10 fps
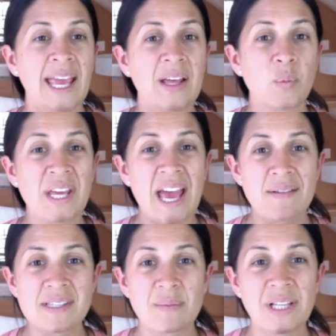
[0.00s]
and we
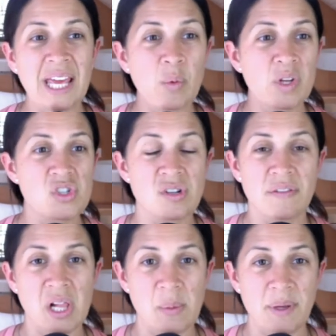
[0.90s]
have some language
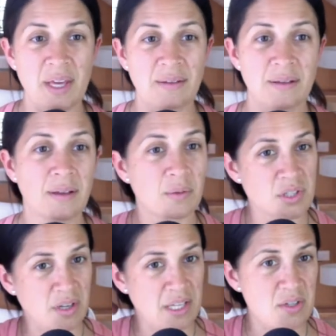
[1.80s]
developing,
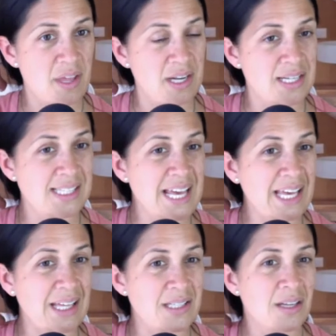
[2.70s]
which I'll get to that in a
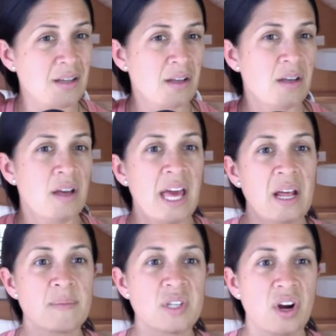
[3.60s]
second.
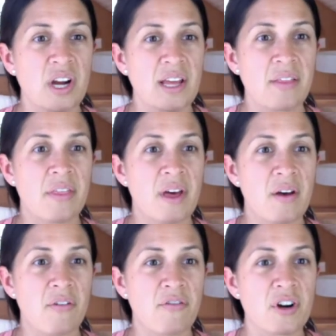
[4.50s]
And I'm sorry,
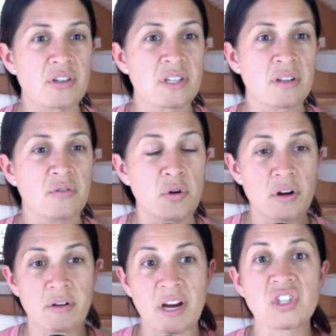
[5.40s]
the first and the
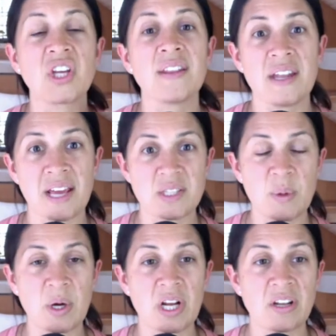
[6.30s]
fourth are actually in the next
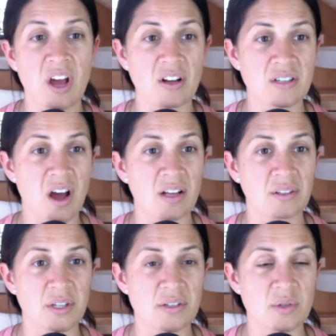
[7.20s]
period, young
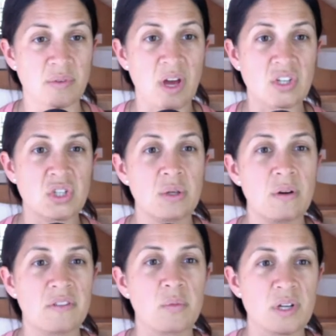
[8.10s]
toddlers. So, we've got
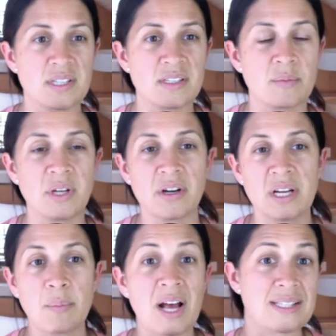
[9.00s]
two of the resistant
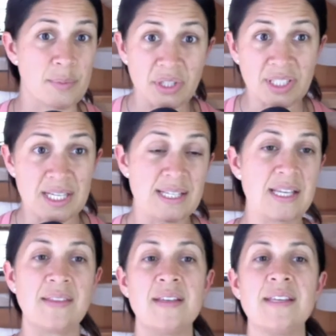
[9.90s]
period
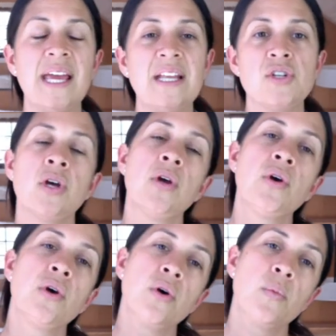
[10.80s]
possibilities at this age
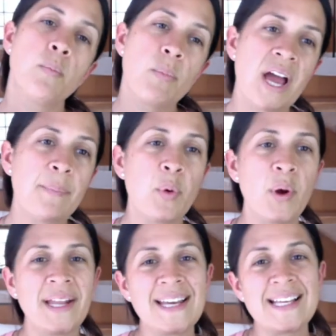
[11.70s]
my
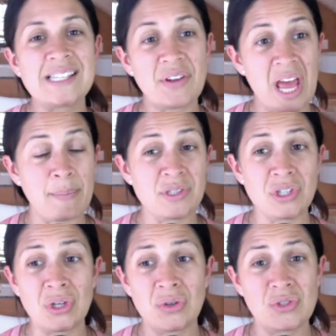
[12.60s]
point is, if it happens
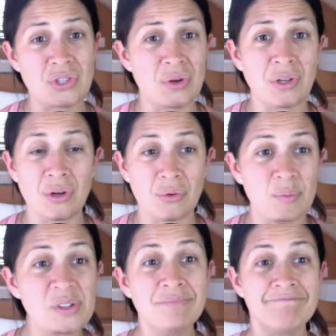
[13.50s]
to you, just know that you're
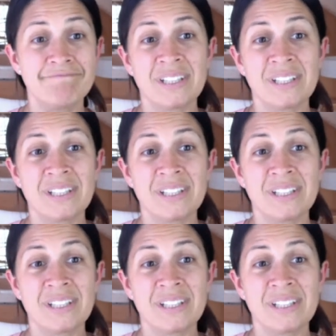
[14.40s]
normal.